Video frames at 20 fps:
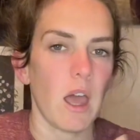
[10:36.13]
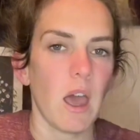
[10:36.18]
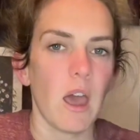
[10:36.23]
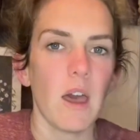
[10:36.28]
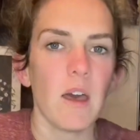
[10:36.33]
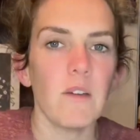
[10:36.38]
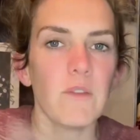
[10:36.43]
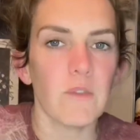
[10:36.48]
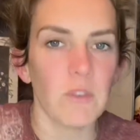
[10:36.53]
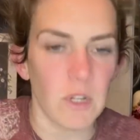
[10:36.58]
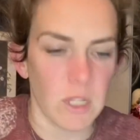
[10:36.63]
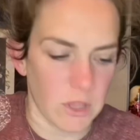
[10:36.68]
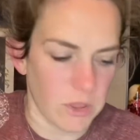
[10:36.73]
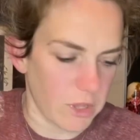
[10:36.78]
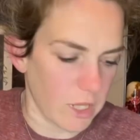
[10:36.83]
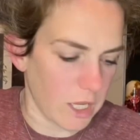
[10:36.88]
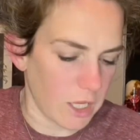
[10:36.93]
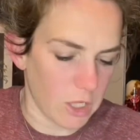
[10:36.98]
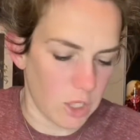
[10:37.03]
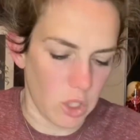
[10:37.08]

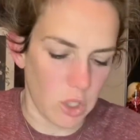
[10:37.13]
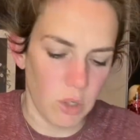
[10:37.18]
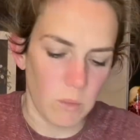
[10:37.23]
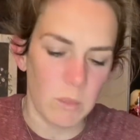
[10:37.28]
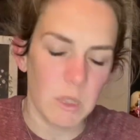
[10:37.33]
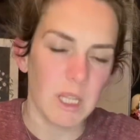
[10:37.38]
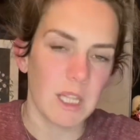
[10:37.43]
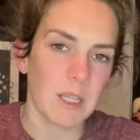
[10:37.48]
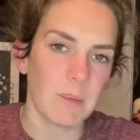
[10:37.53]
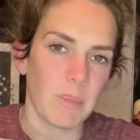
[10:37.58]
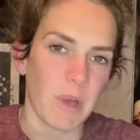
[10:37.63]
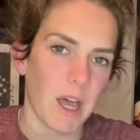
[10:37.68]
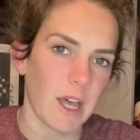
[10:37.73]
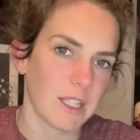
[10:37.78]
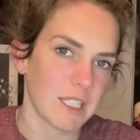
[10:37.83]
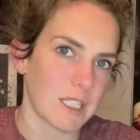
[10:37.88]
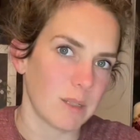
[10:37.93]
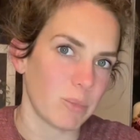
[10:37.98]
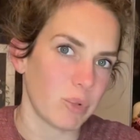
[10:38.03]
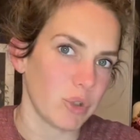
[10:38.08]
everything humanly
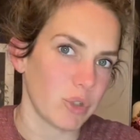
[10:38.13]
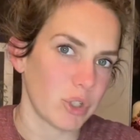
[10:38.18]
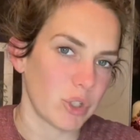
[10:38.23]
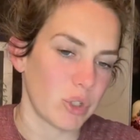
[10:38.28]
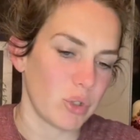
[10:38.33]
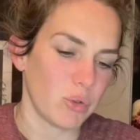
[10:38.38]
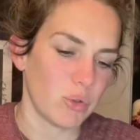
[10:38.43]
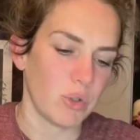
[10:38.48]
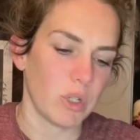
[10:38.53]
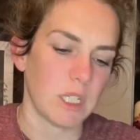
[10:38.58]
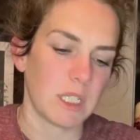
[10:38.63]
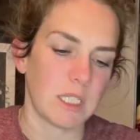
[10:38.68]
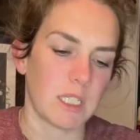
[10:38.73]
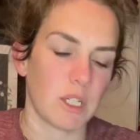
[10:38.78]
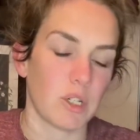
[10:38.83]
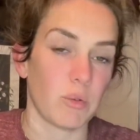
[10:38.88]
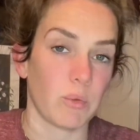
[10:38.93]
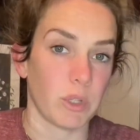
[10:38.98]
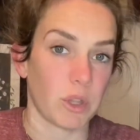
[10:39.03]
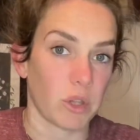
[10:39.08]
possible to
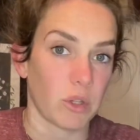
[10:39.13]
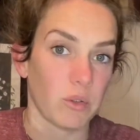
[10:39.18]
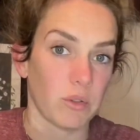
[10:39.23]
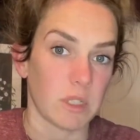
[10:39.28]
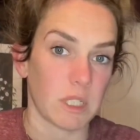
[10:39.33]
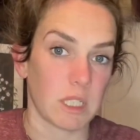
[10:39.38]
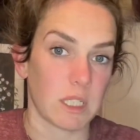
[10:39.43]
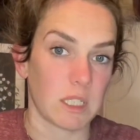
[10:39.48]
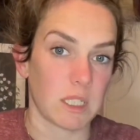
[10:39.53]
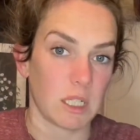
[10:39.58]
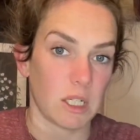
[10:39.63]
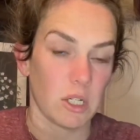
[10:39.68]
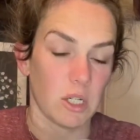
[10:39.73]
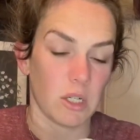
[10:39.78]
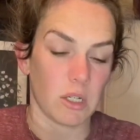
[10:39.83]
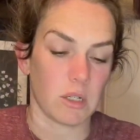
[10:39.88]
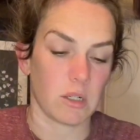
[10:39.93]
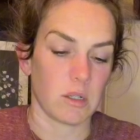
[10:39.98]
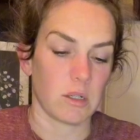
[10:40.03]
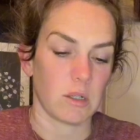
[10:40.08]
deal with those this year.
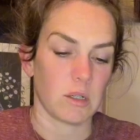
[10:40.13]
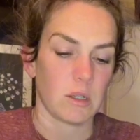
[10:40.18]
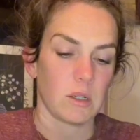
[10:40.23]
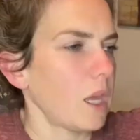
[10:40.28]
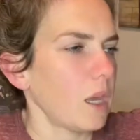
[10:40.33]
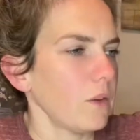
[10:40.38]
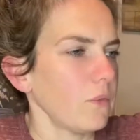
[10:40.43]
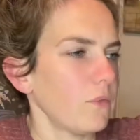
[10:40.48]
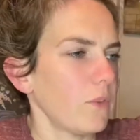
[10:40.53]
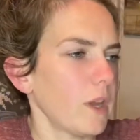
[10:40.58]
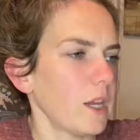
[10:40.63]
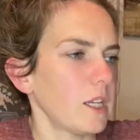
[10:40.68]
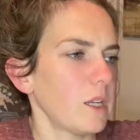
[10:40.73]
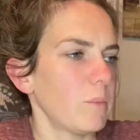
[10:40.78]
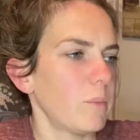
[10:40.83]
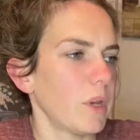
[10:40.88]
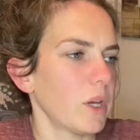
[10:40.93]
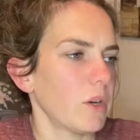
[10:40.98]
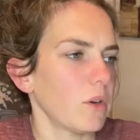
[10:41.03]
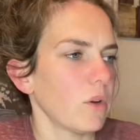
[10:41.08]
Can't find a
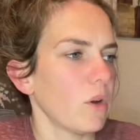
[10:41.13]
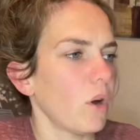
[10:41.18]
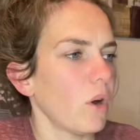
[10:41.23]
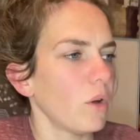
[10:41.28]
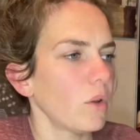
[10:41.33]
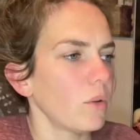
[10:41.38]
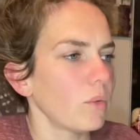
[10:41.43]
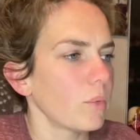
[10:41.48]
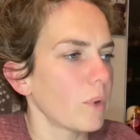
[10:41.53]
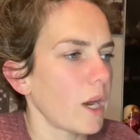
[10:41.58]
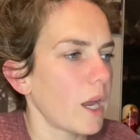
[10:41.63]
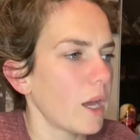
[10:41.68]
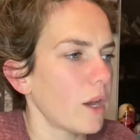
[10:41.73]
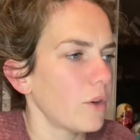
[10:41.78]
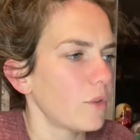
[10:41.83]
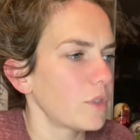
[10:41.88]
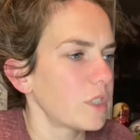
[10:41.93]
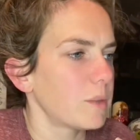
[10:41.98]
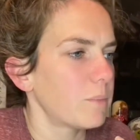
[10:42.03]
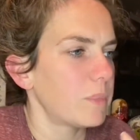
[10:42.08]
better
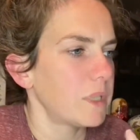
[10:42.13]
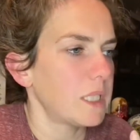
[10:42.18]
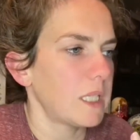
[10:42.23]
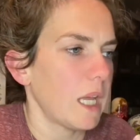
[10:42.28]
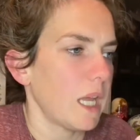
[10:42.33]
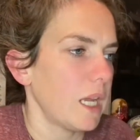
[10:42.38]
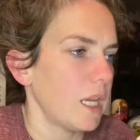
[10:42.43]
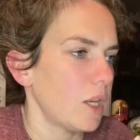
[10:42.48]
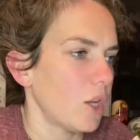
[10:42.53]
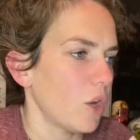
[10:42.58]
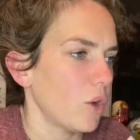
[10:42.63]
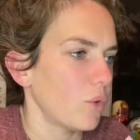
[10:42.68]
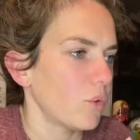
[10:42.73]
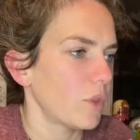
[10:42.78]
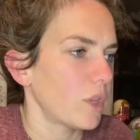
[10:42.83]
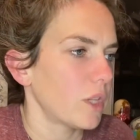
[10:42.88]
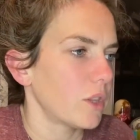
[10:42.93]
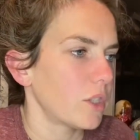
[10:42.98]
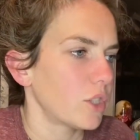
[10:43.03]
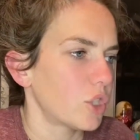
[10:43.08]
all-around potato
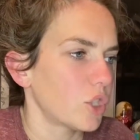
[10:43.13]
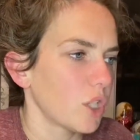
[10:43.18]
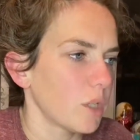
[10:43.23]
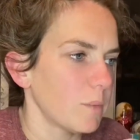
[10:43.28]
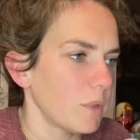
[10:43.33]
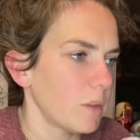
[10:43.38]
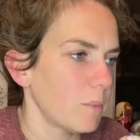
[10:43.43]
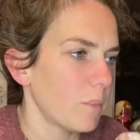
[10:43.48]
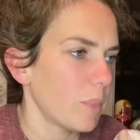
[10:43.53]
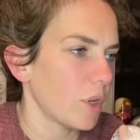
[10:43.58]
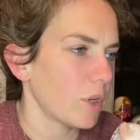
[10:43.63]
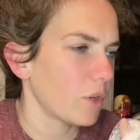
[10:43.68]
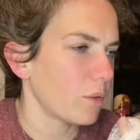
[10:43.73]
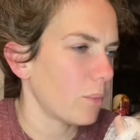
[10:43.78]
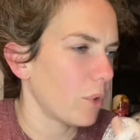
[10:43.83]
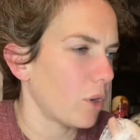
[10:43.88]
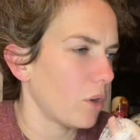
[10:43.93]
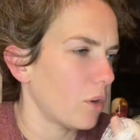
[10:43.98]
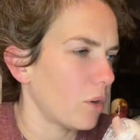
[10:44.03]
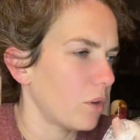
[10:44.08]
than the German
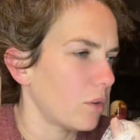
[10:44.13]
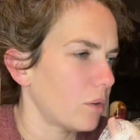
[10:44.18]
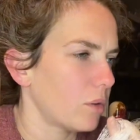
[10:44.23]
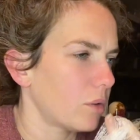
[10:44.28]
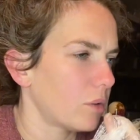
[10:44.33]
Butterball.